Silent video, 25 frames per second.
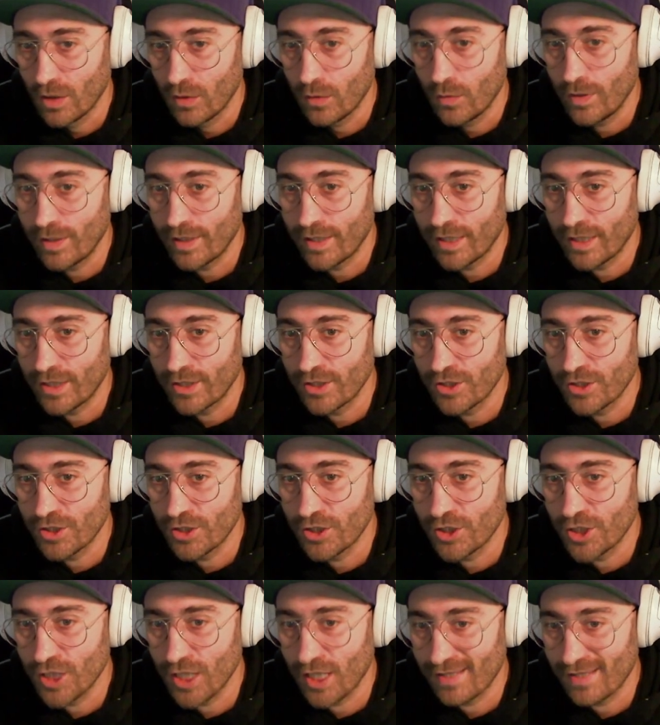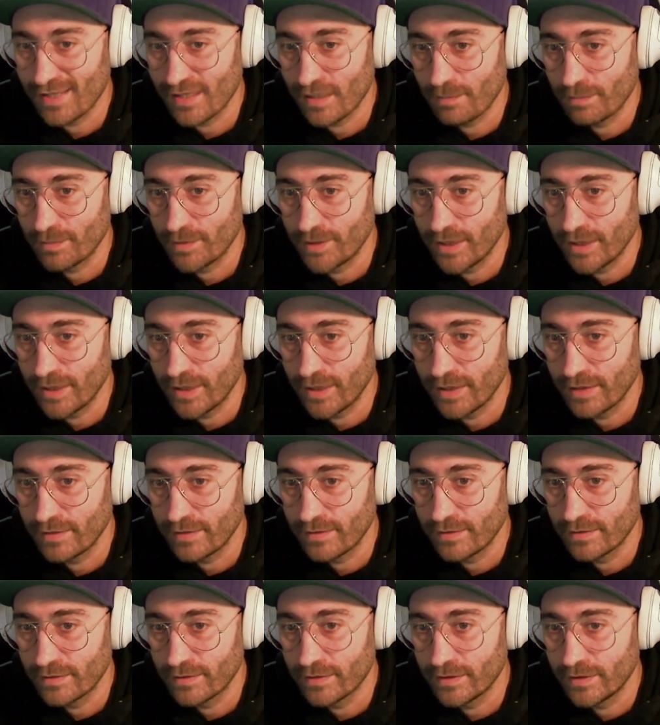we can just update
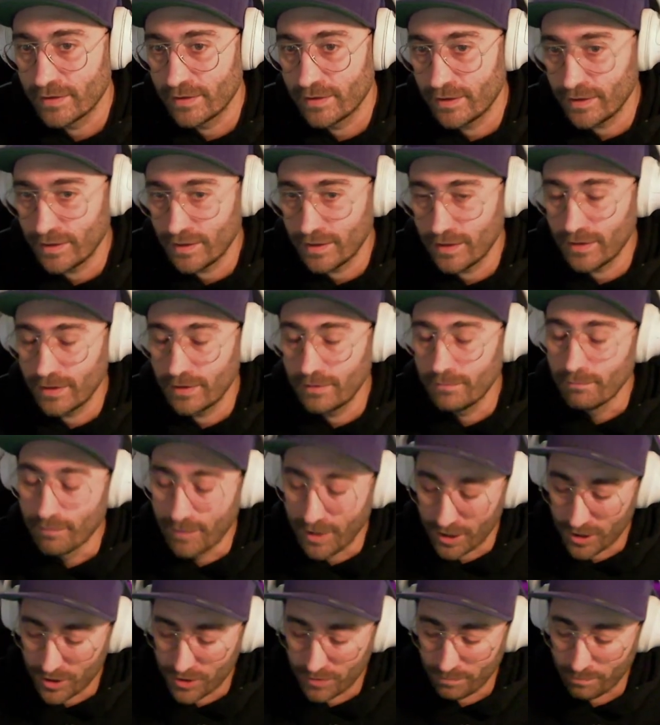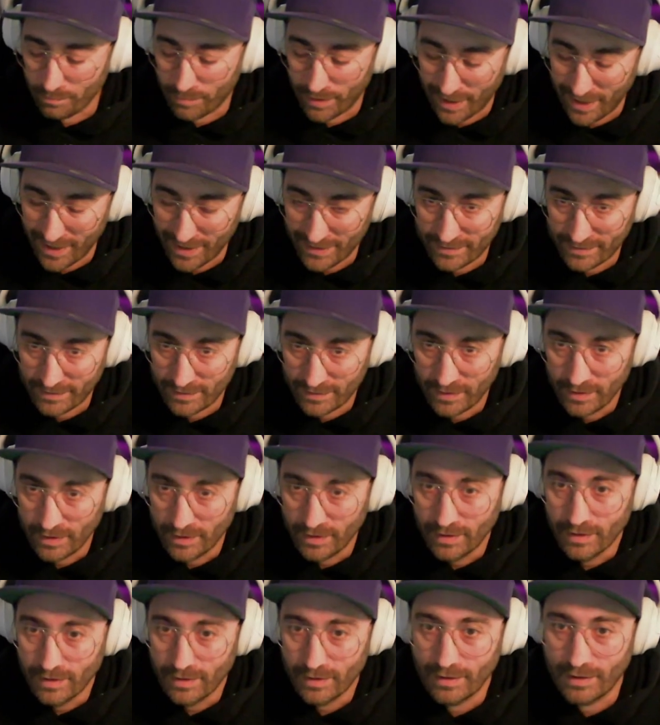the image path
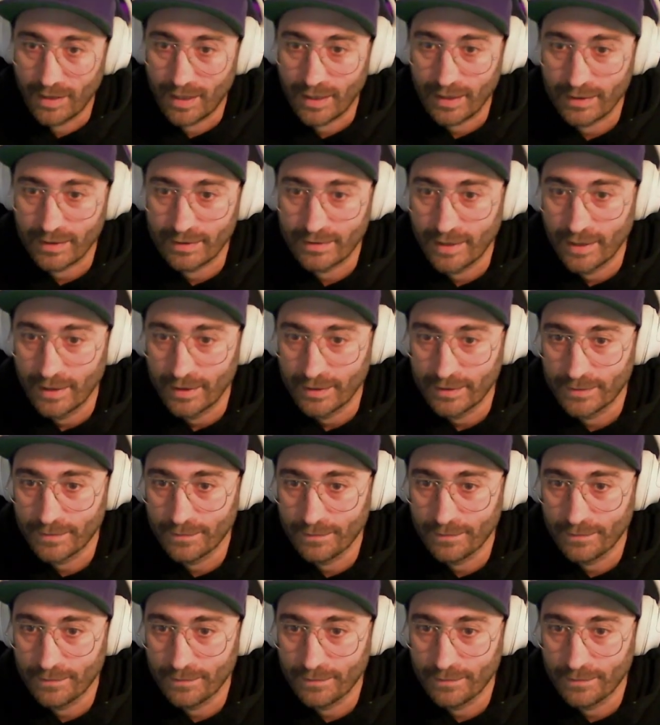like that.